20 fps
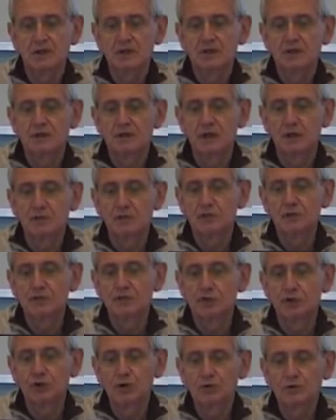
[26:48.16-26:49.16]
Number
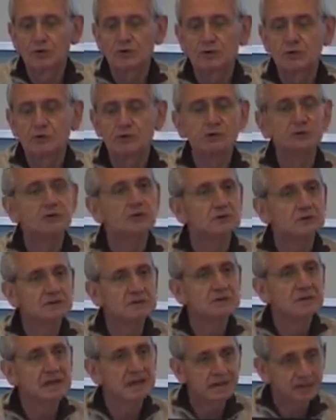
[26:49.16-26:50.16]
4, the
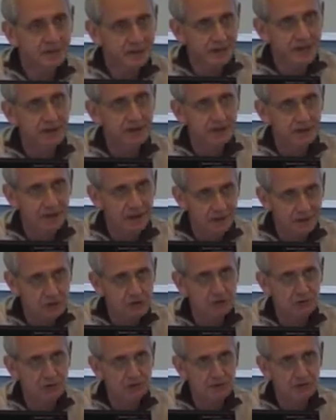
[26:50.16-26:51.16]
delivery,
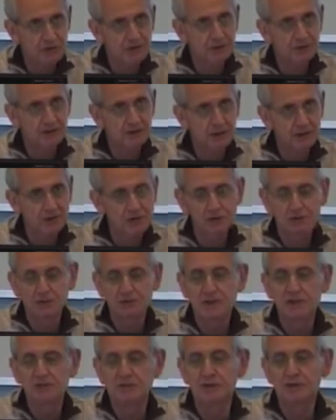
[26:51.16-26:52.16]
the actual
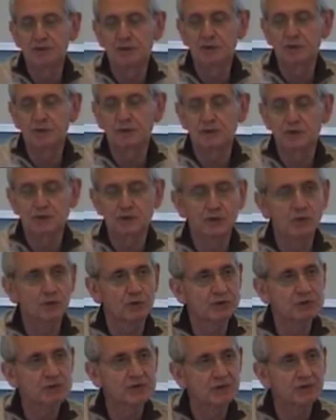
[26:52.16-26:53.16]
delivery of the
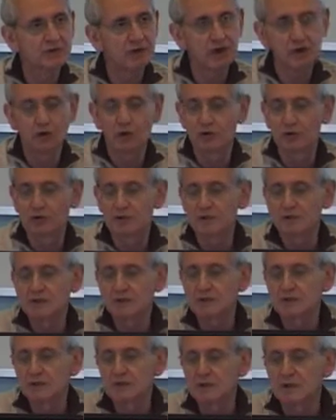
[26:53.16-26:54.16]
services and
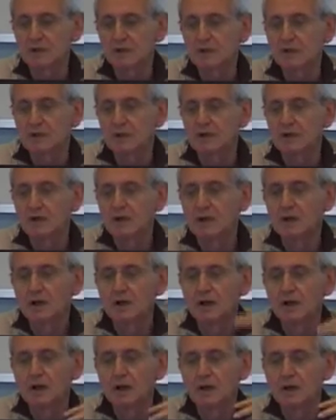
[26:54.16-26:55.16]
recording.
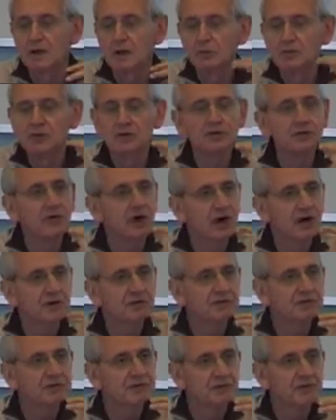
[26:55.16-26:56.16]
Number
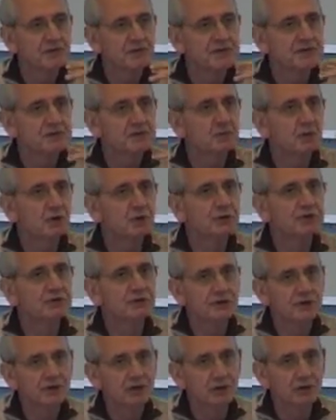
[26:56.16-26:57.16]
5 is
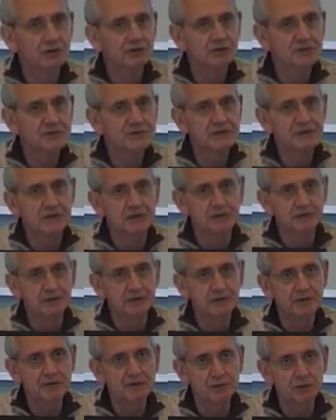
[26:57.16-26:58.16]
monitoring of this
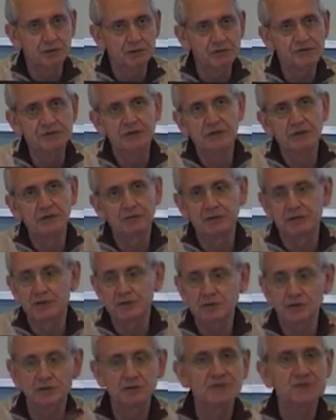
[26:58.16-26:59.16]
delivery, service delivery.
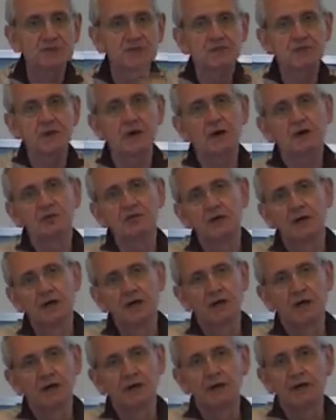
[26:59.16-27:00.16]
So this is how
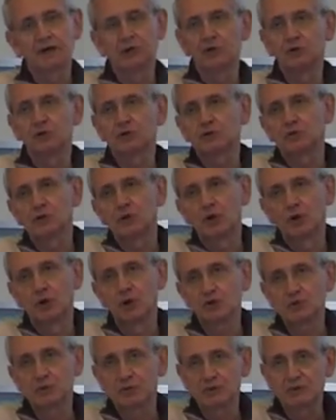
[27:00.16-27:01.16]
an acute
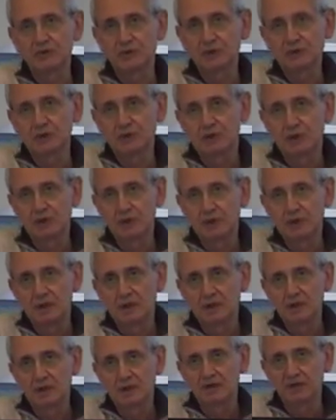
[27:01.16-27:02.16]
hospital
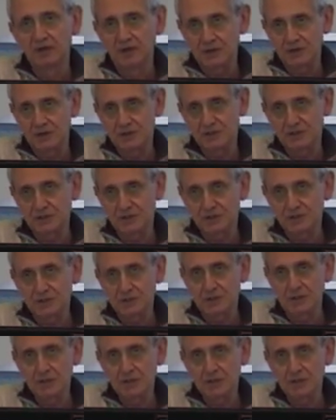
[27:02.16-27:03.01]
functions.